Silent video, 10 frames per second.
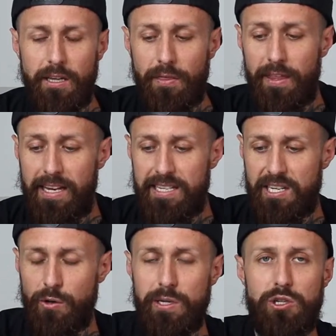that is
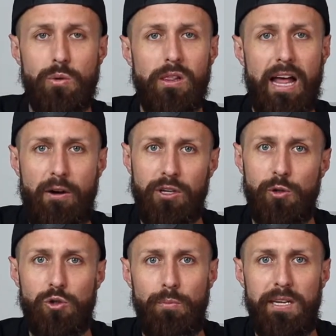going to allow
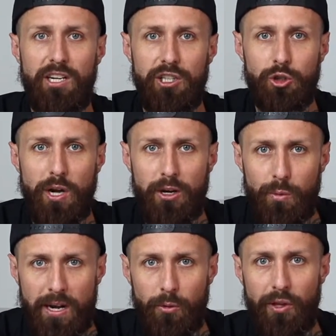you to be a good trainer
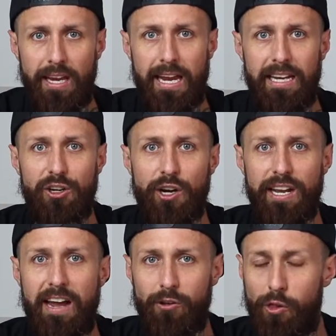right out the gate, and you're
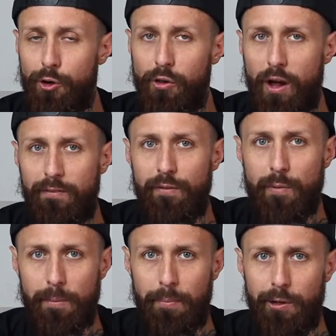going to have to learn a lot of it
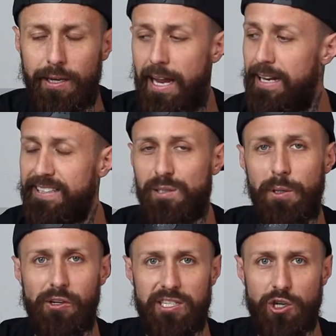from the book and
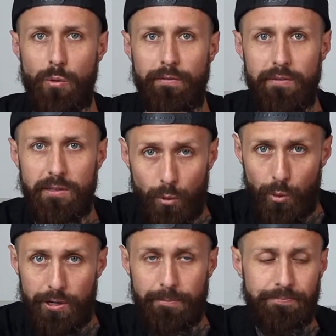experience going
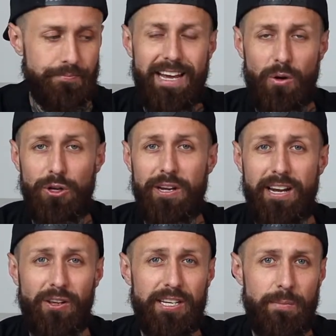forward. Now, are you
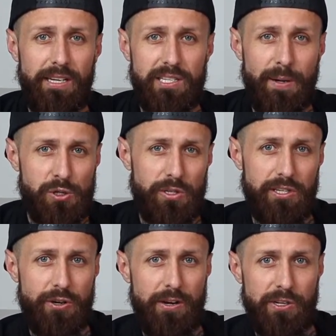kind of looking to be a specialty
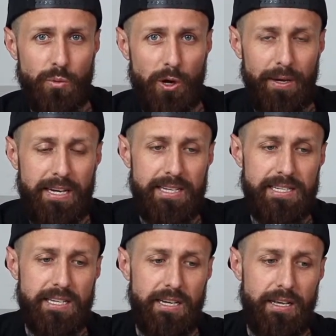trainer as well?
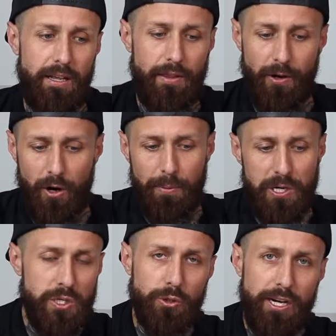Because there are
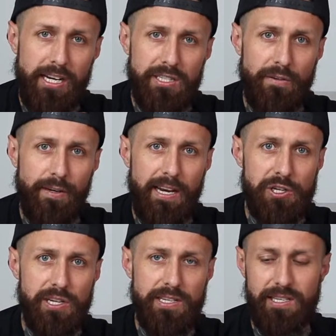personal training
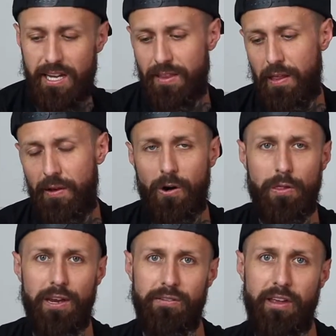certifications, and then there
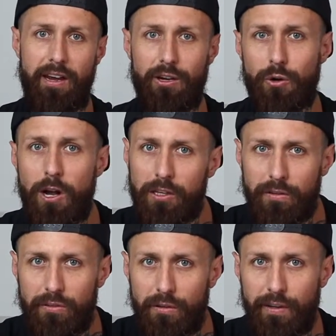are things like
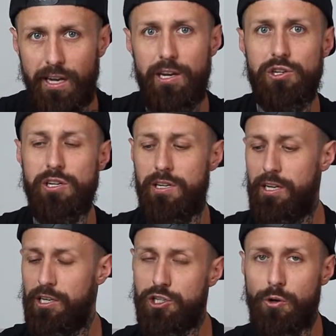CrossFit certification,
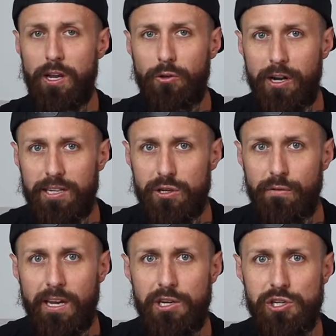strength training
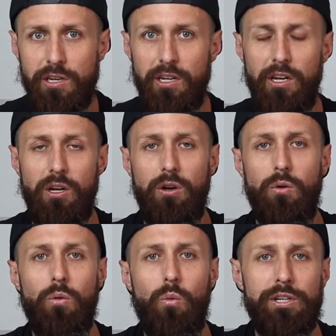certification.
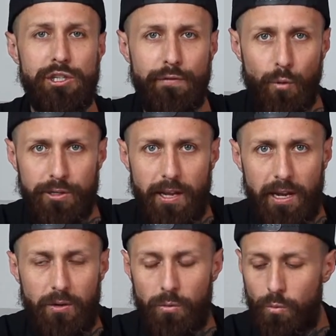What's your
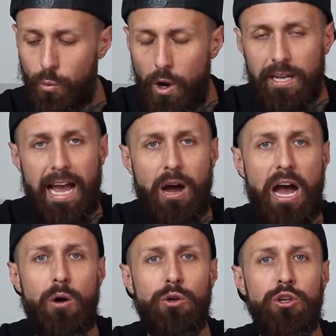forte?
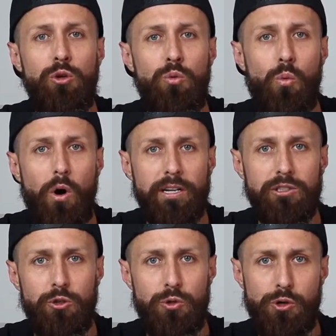How do you
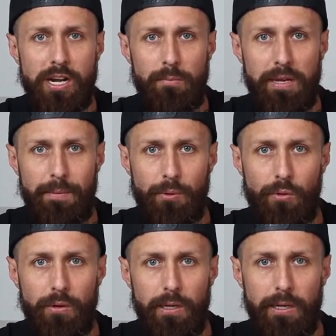want to train
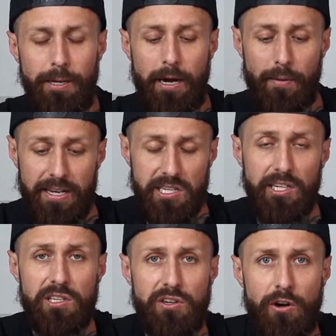people? That's a
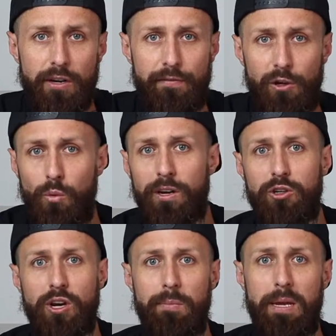good start. If you want
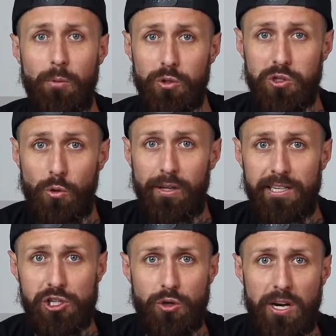to train people solely
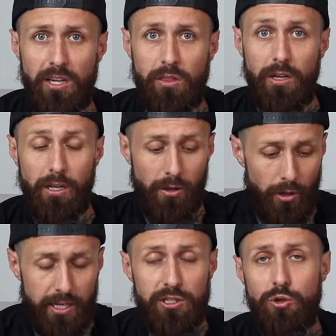in strength,
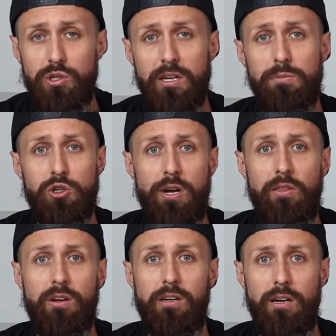look into some
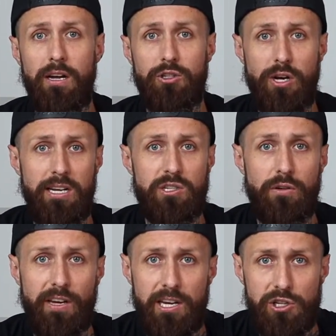strength training
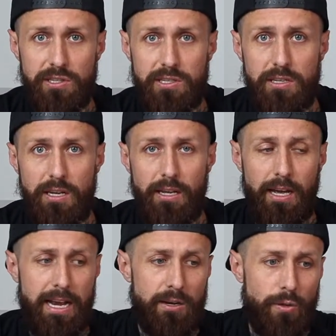certifications.
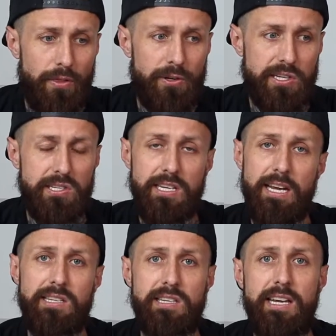I know that there's a
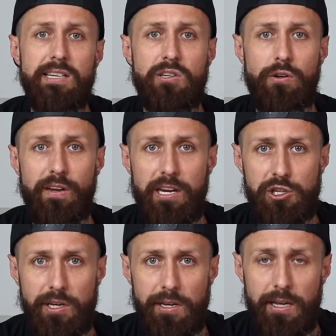CSCS
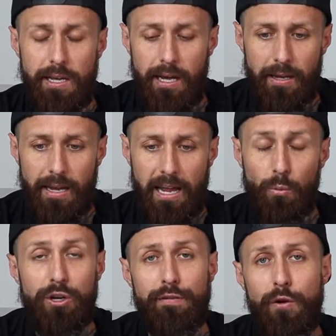certification.
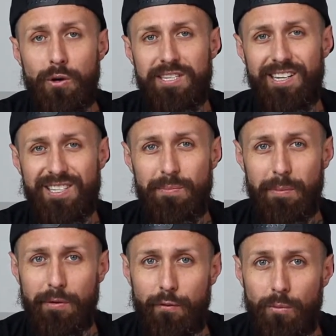And when you're focusing on
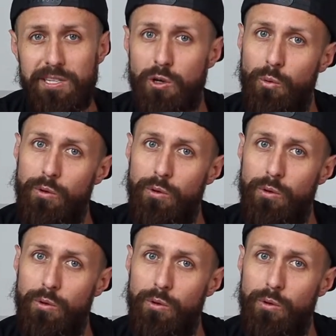something performance,